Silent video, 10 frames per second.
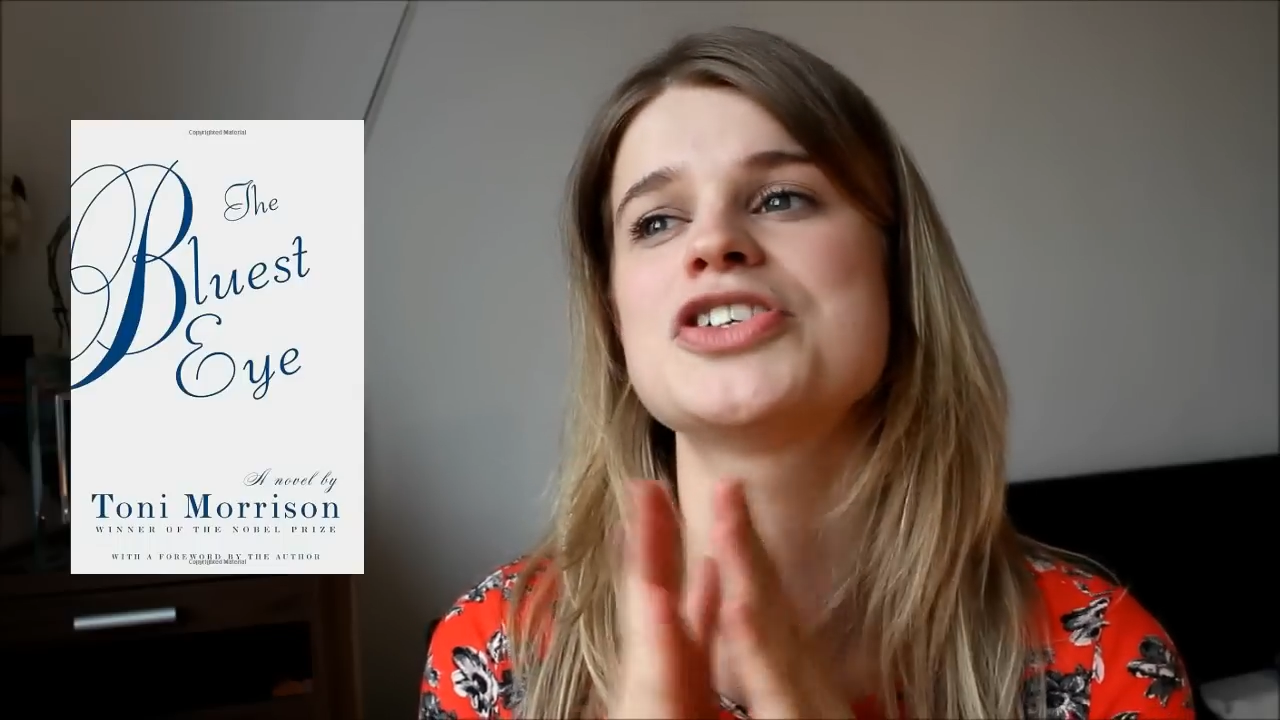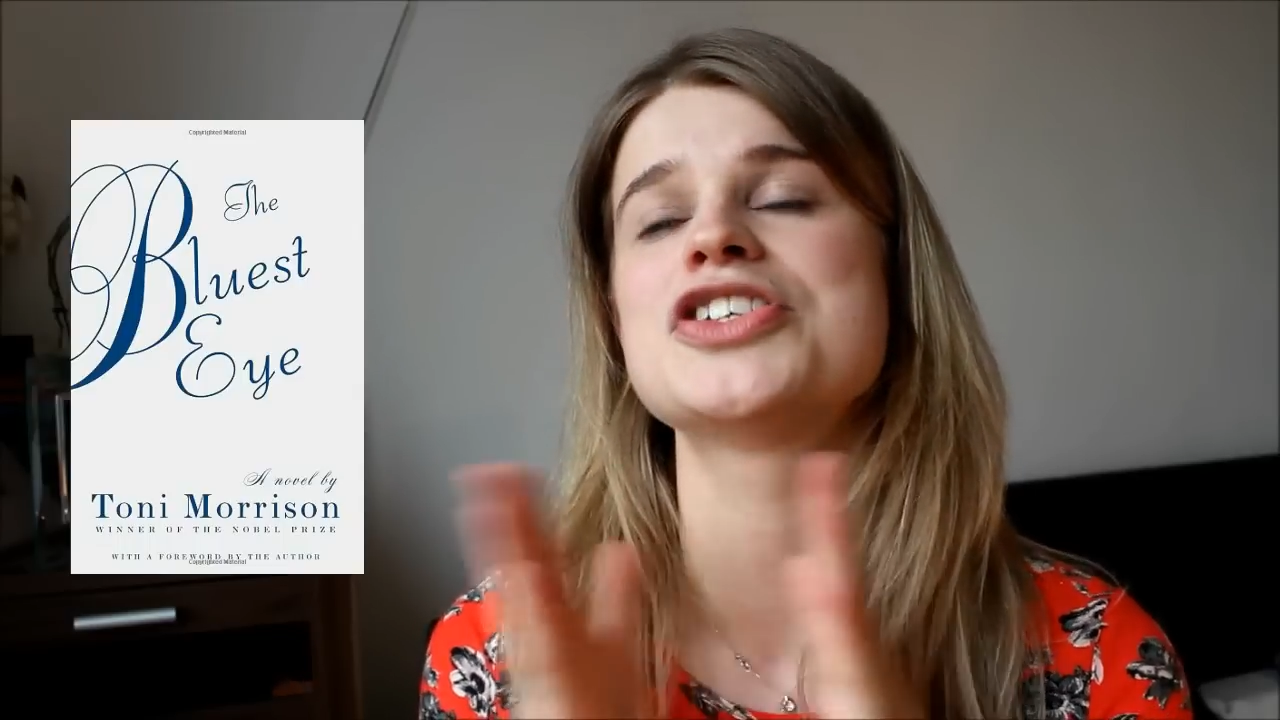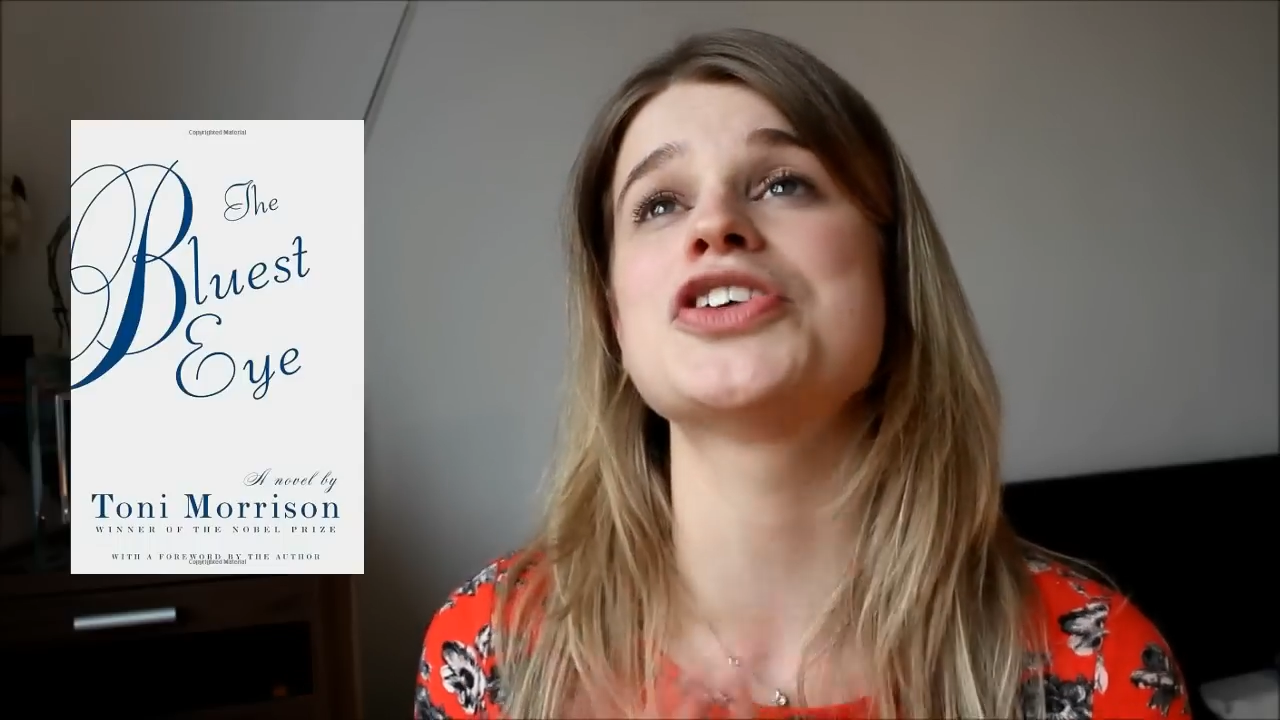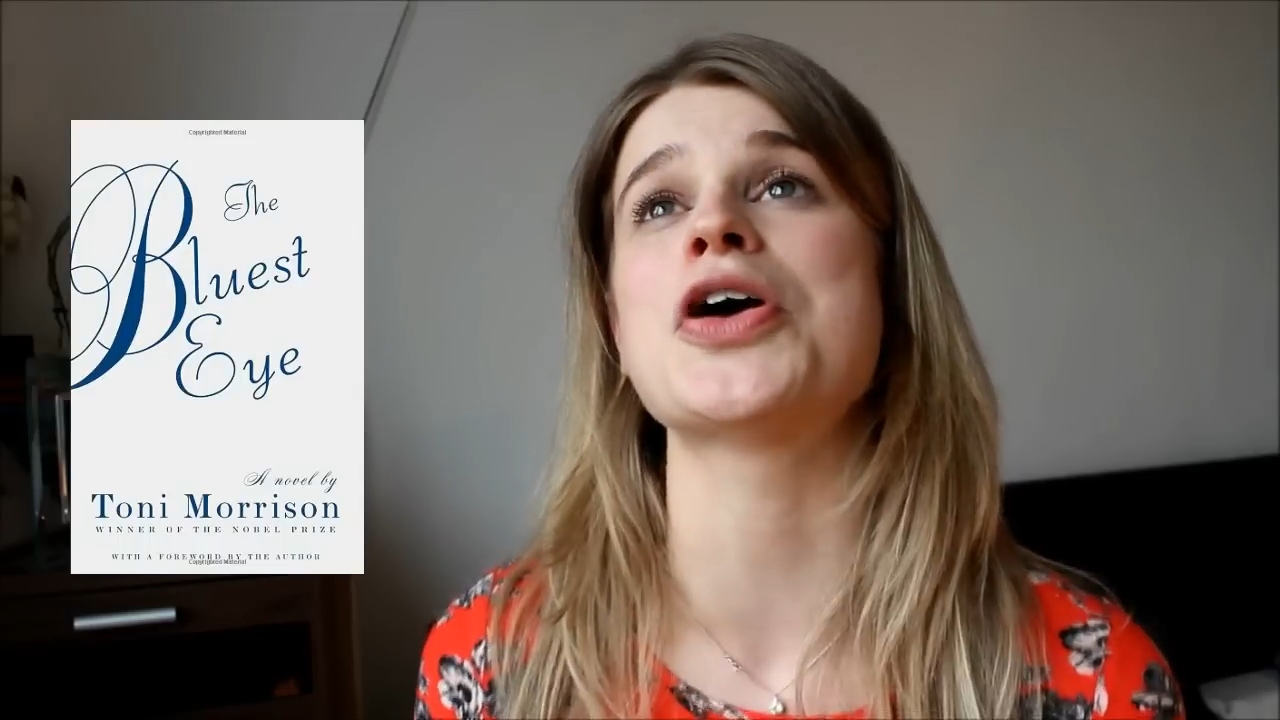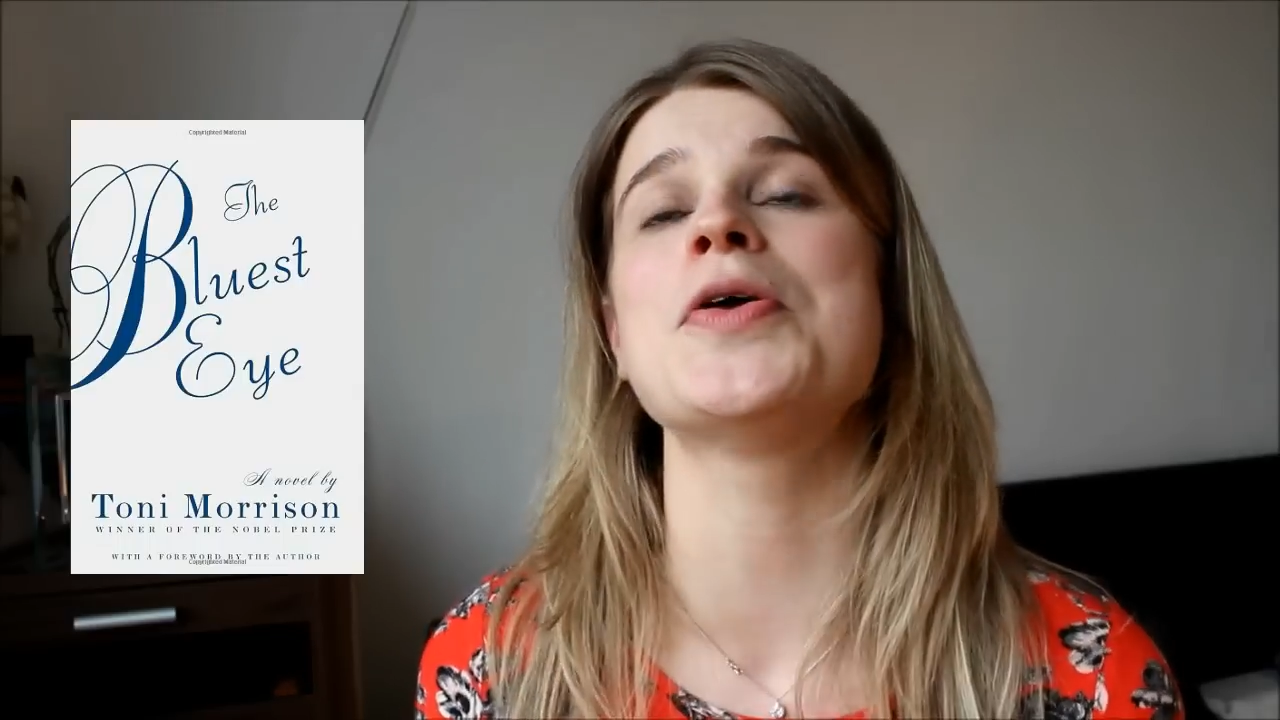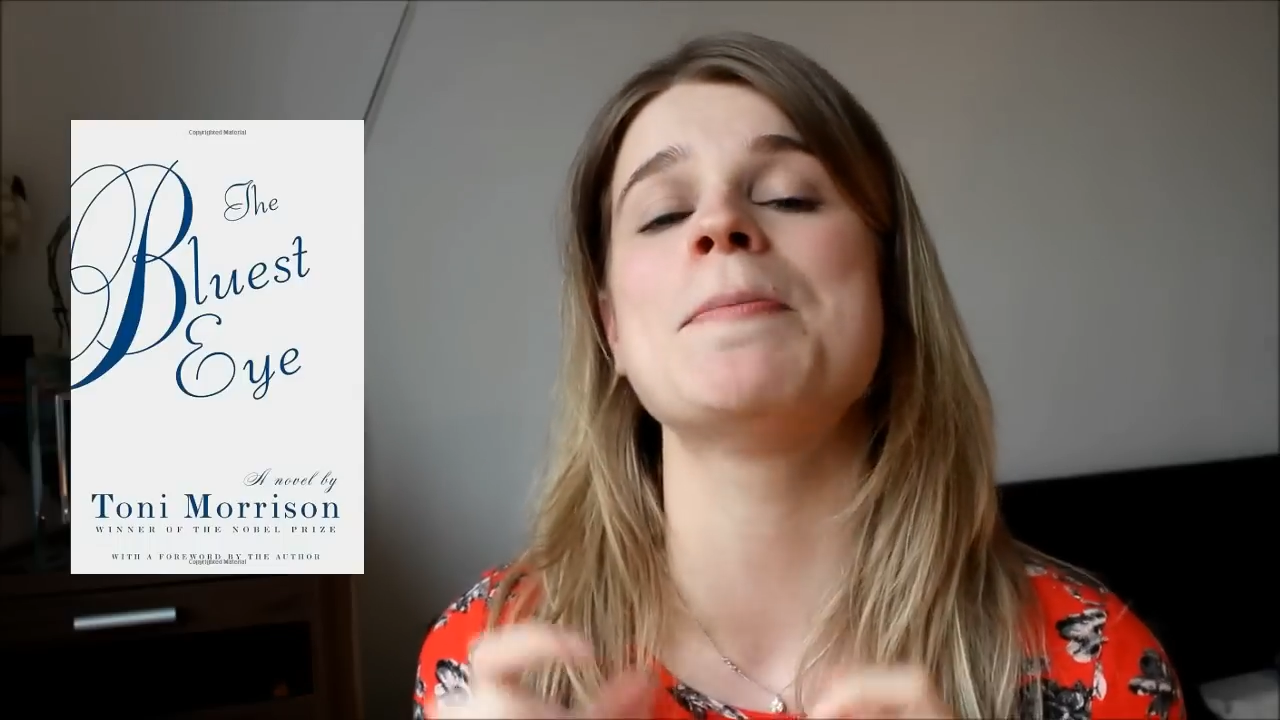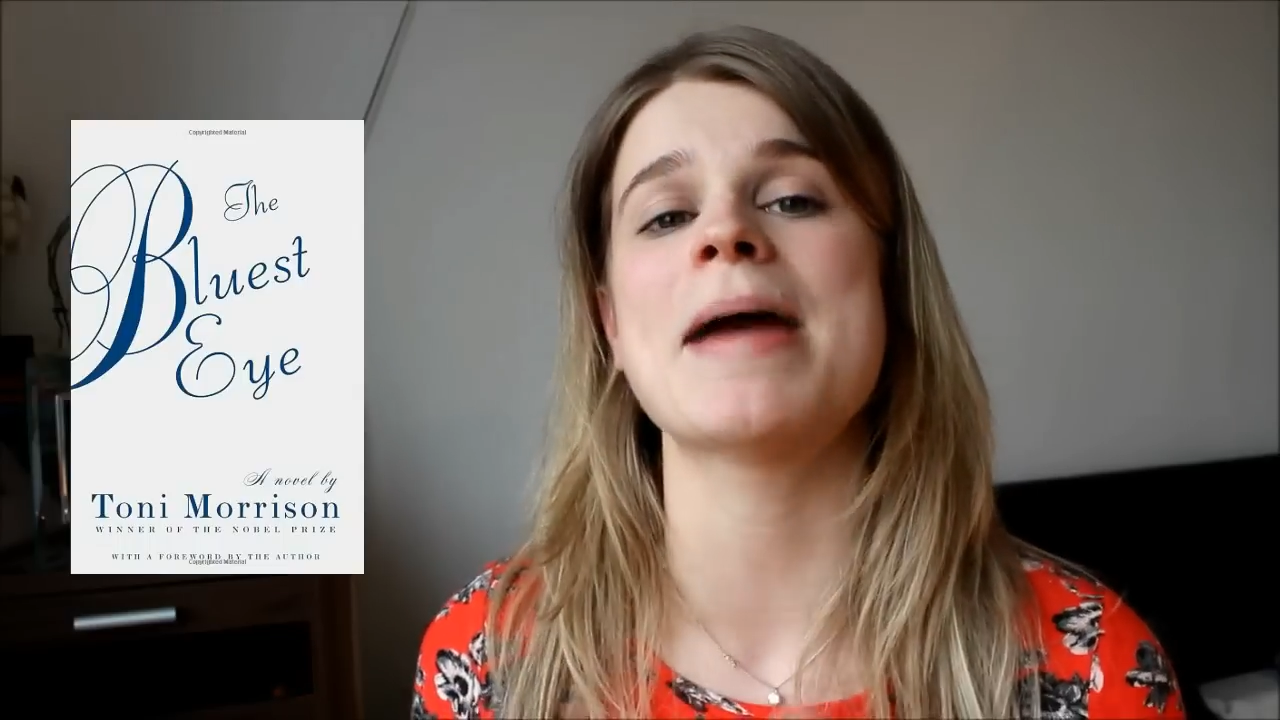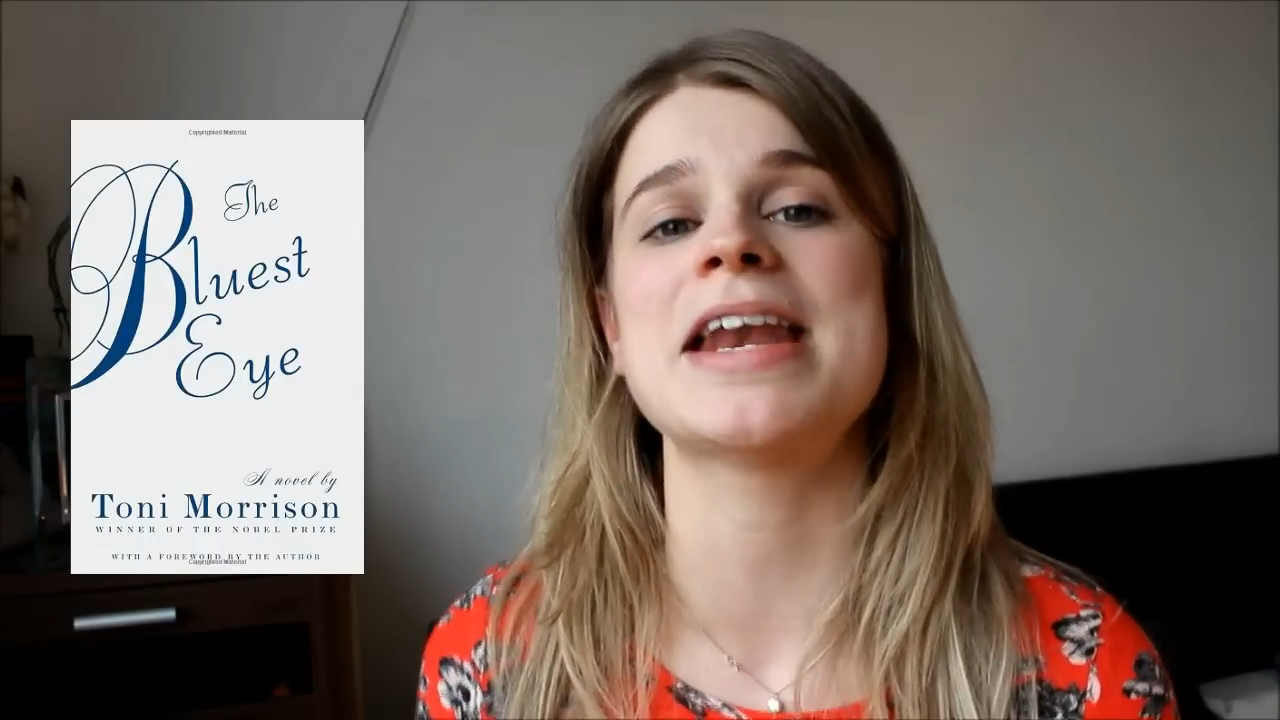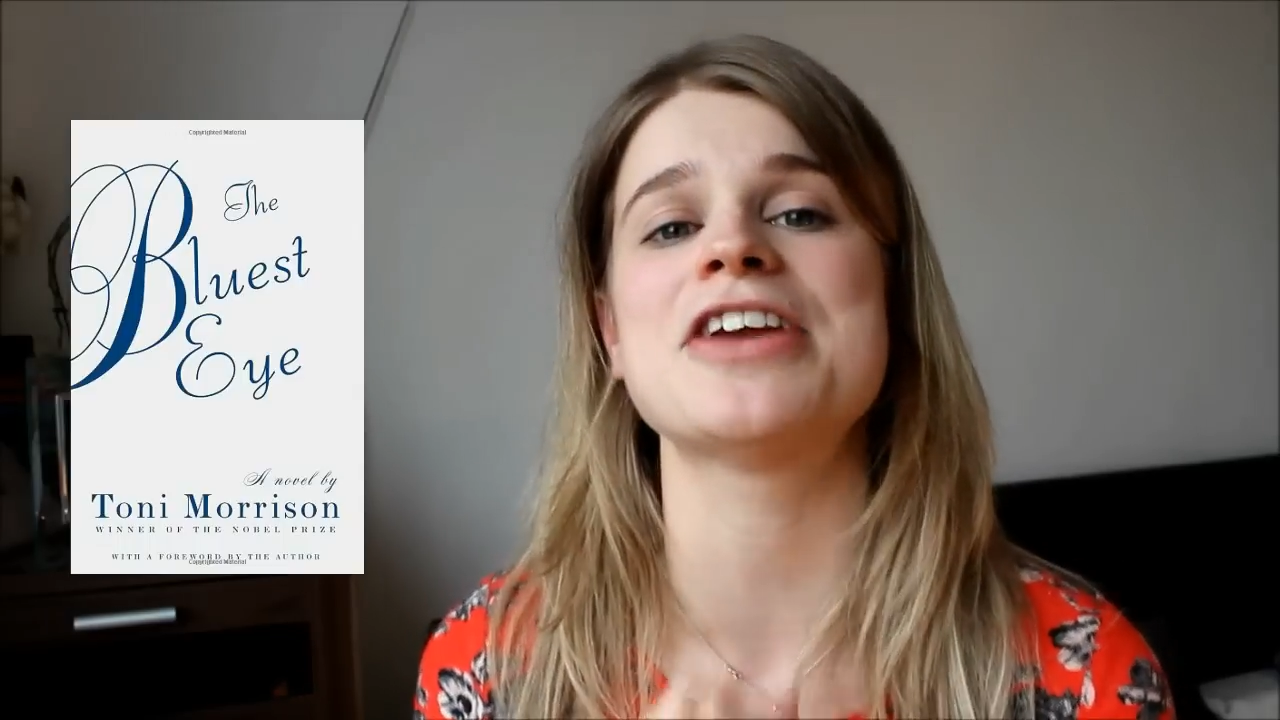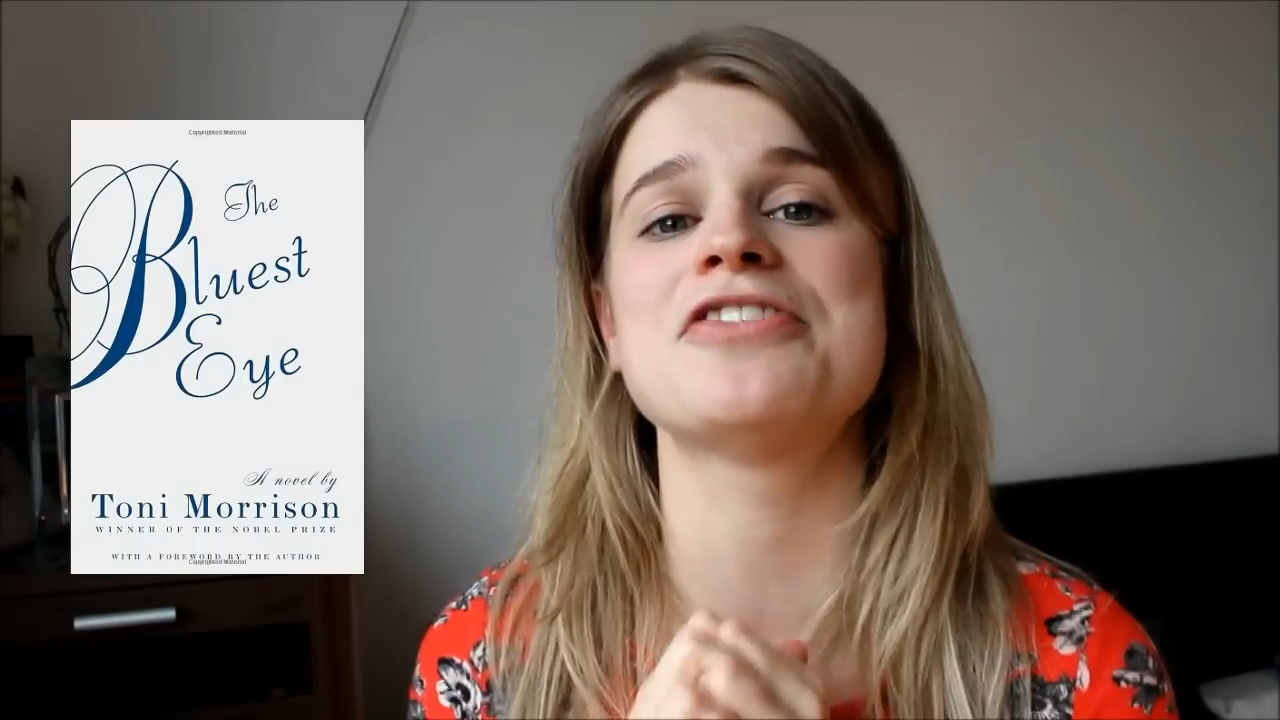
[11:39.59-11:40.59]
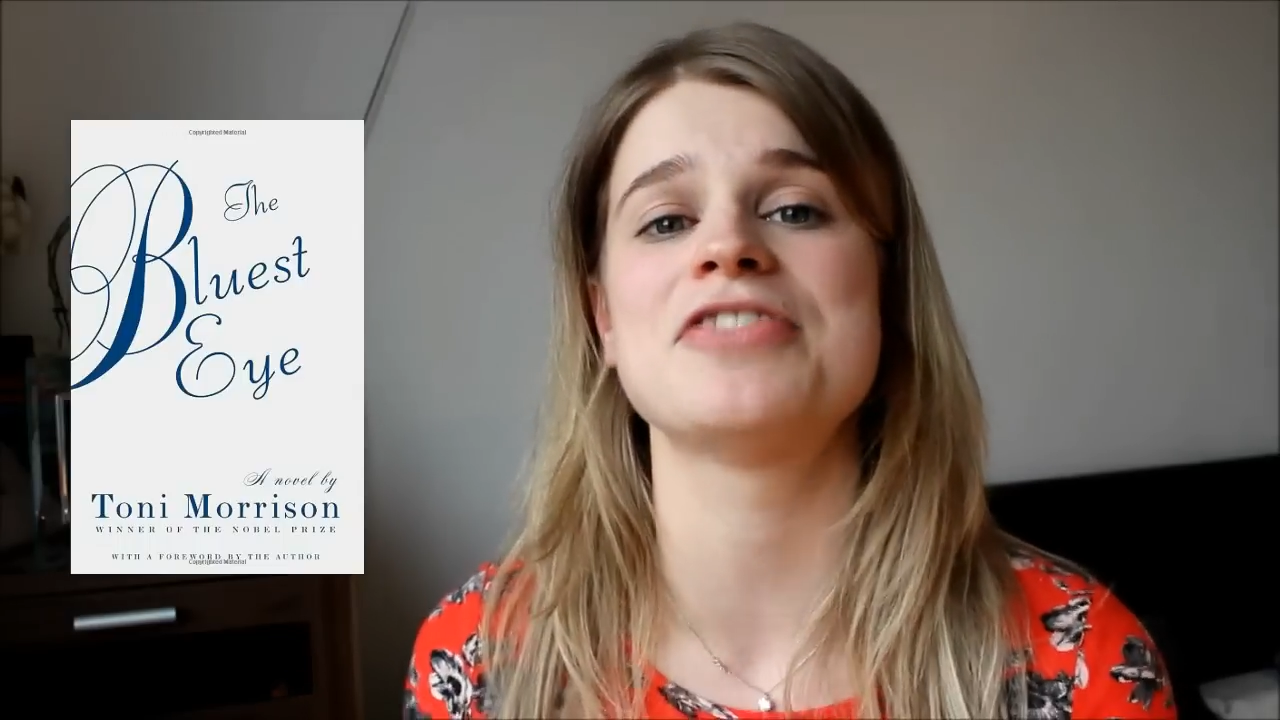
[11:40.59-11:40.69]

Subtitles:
so many